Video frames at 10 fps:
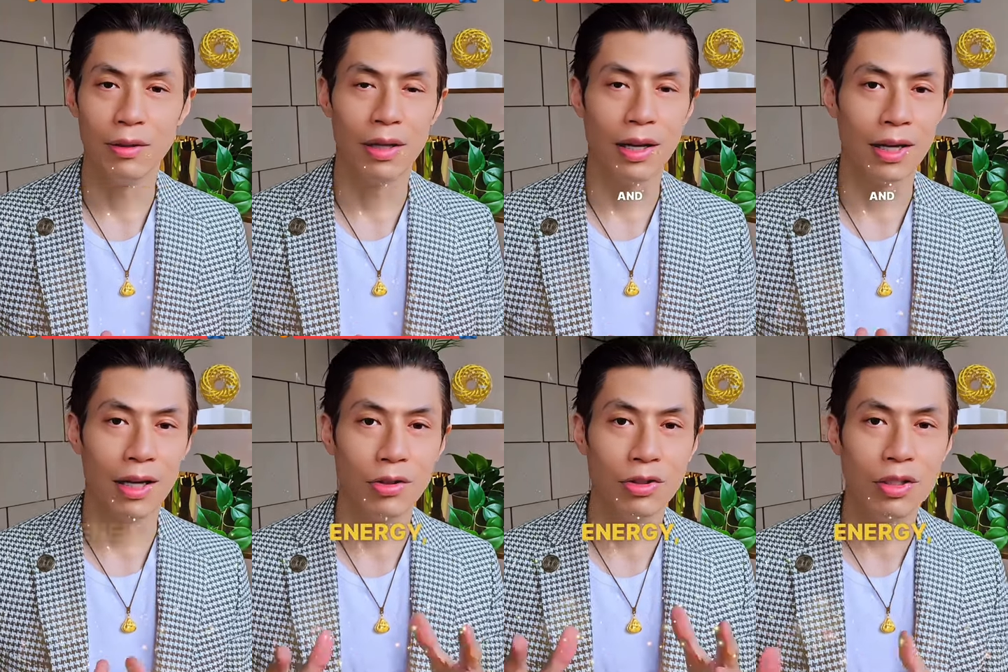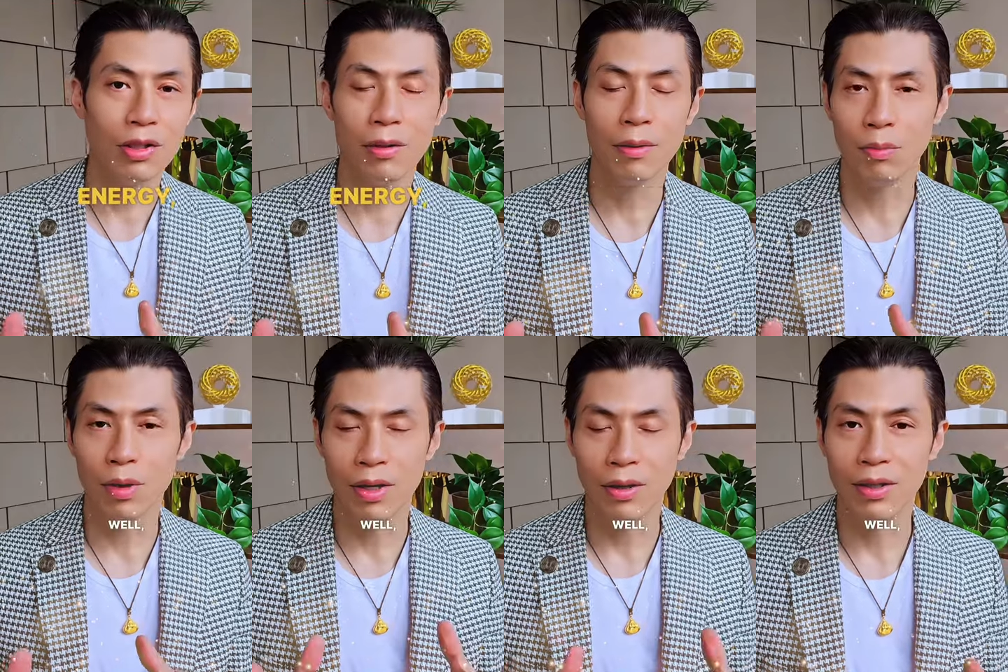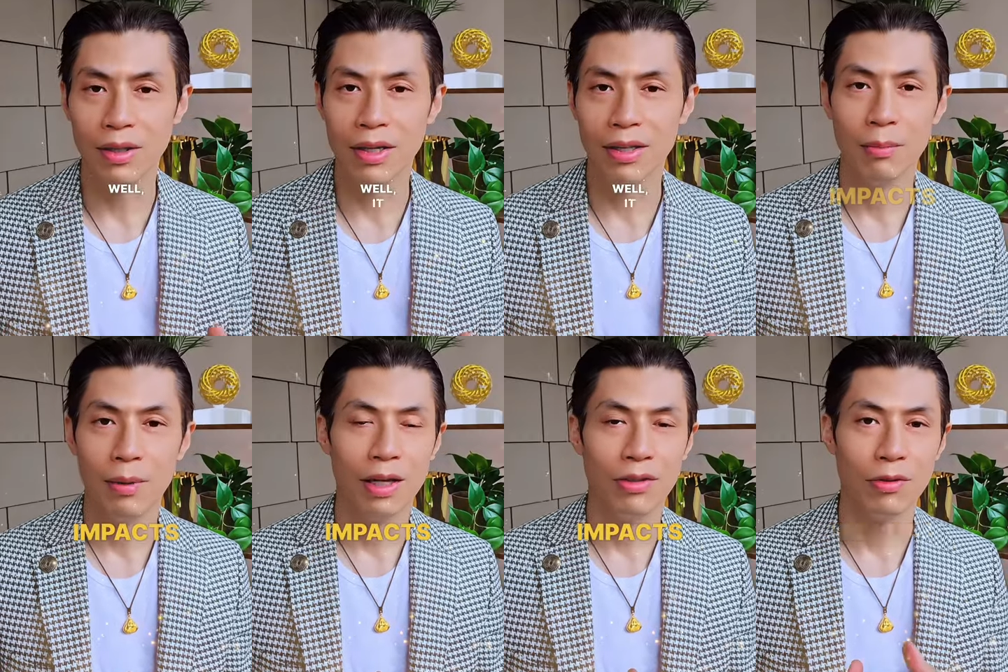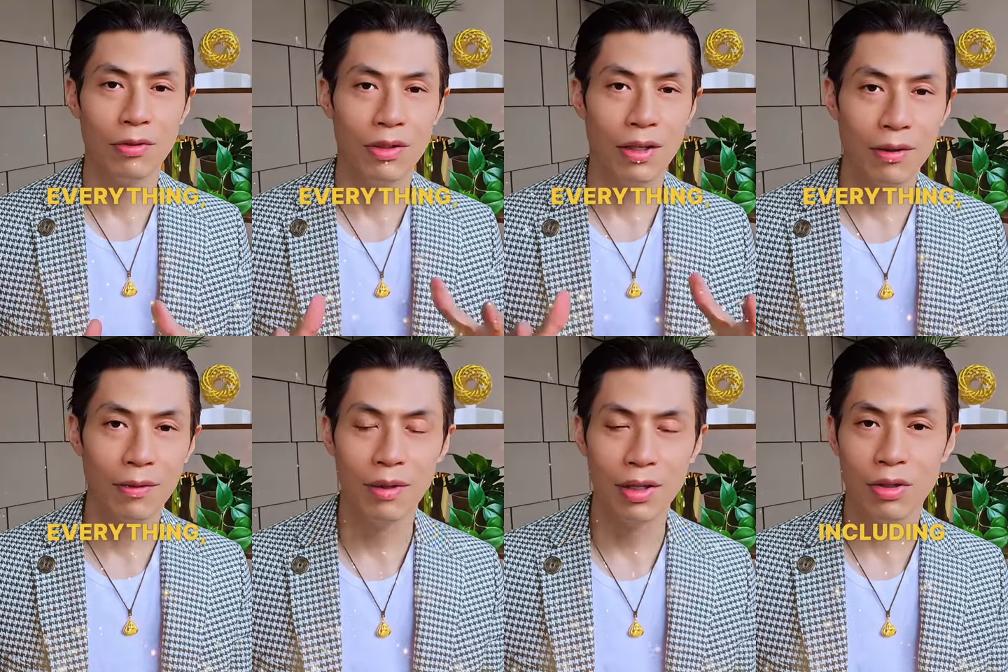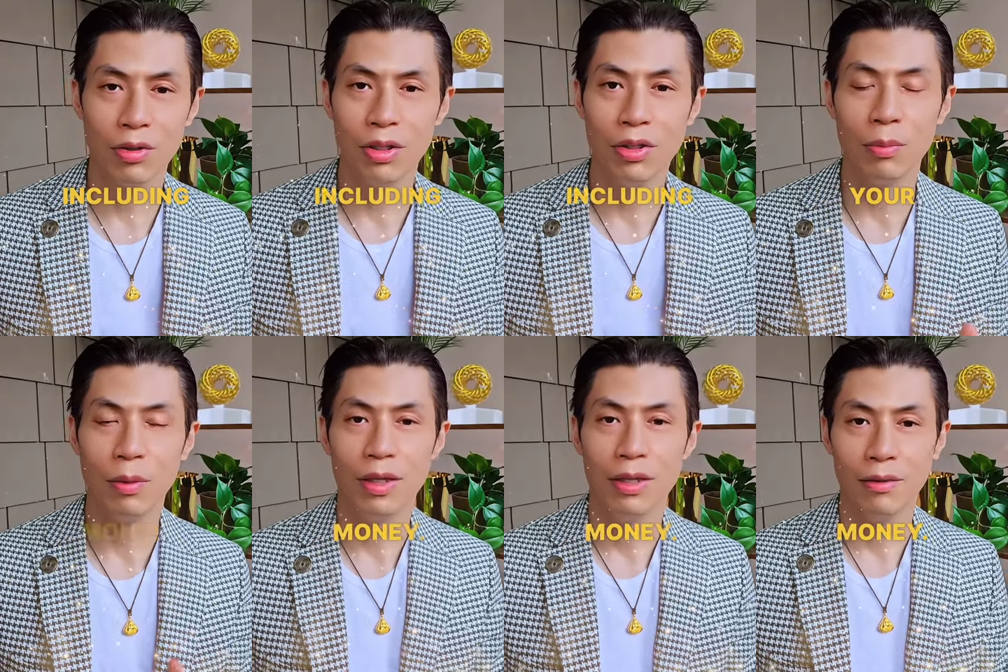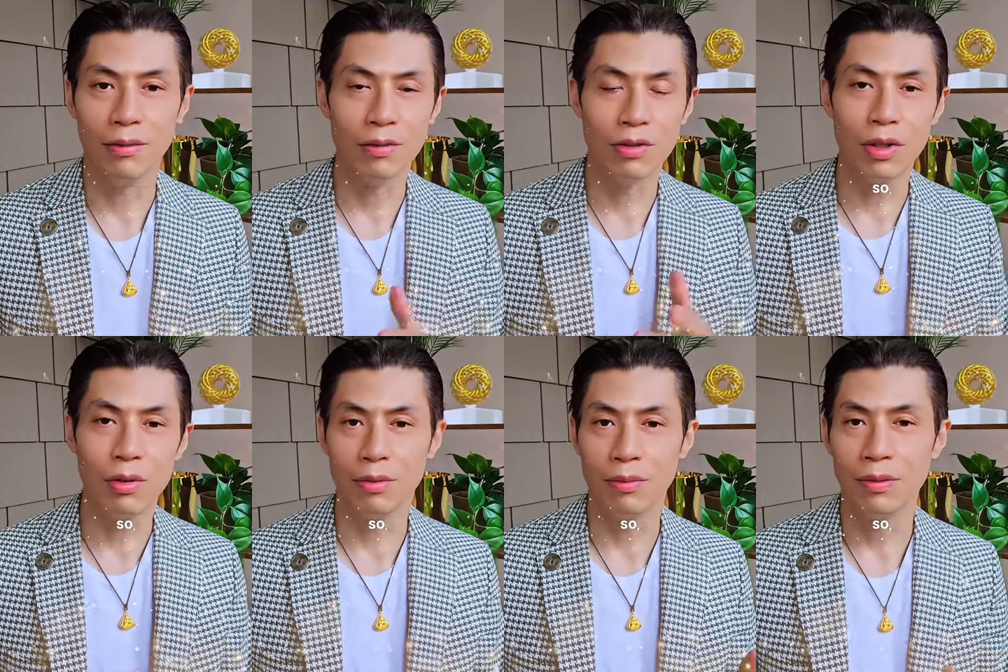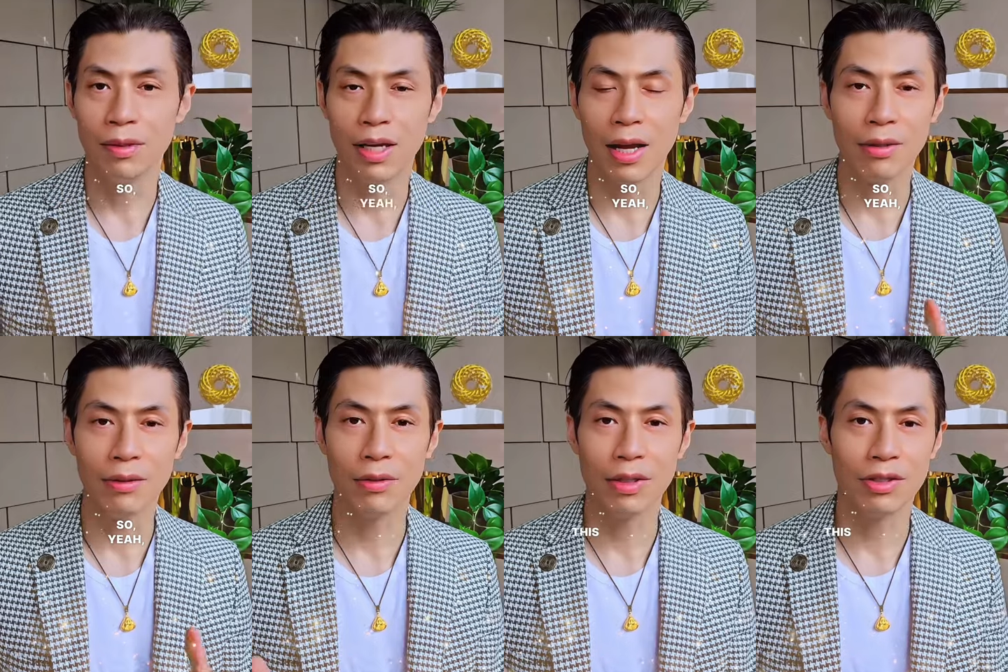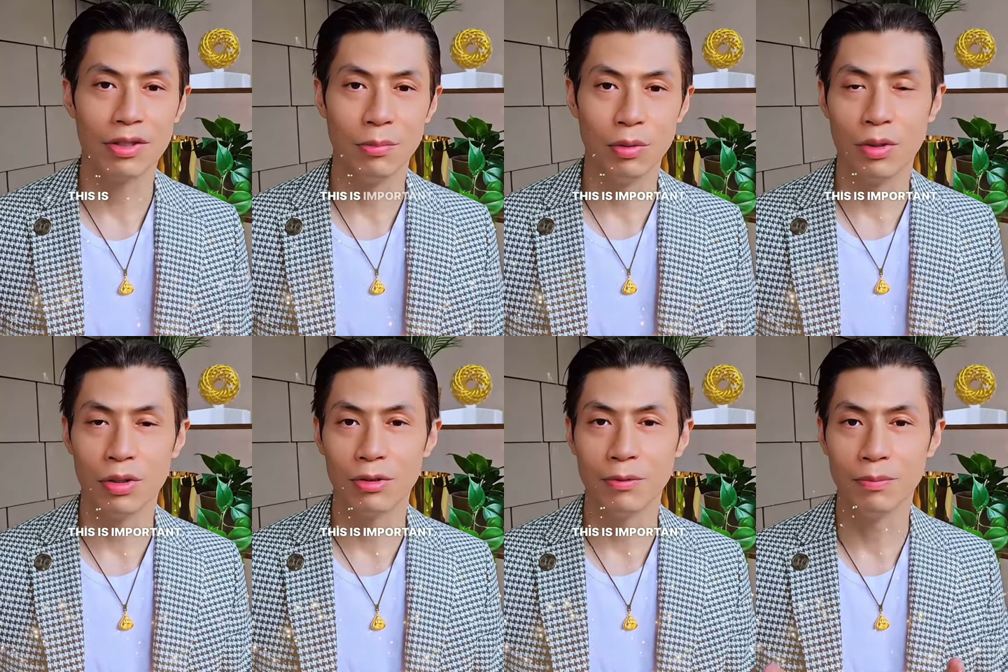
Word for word: And energy, well, it impacts everything, including your money. So, yeah, this is important.